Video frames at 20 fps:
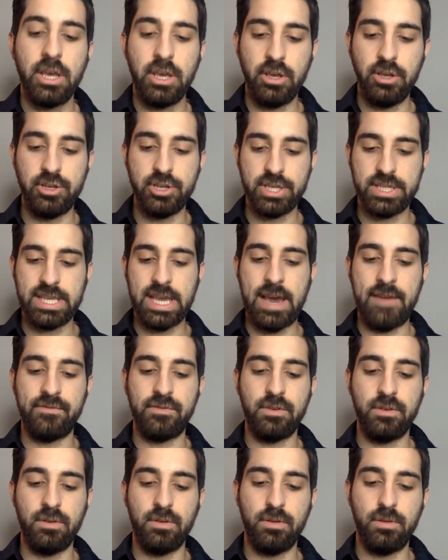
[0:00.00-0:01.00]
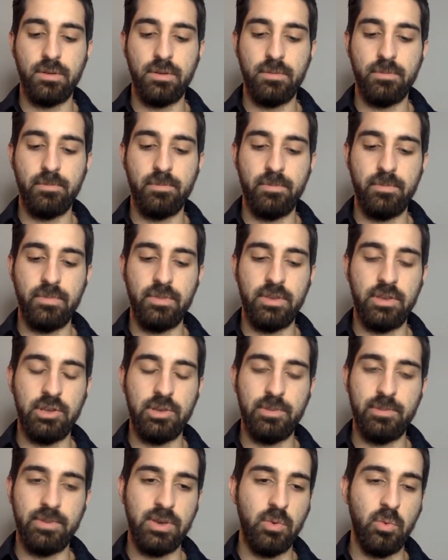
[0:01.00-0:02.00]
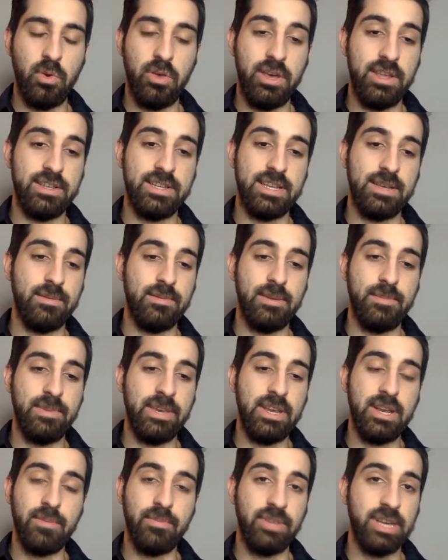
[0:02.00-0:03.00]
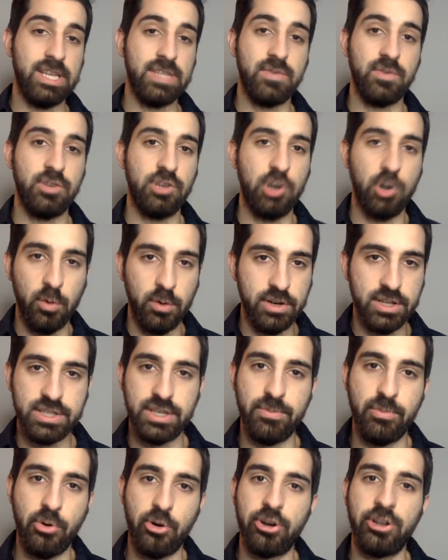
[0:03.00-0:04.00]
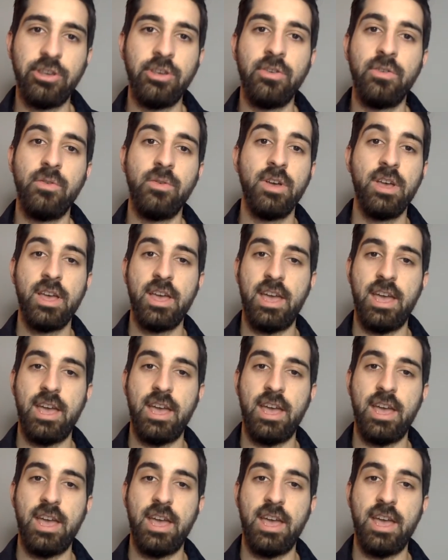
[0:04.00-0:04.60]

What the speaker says: You just have to be willing to be in a place where no one is supporting you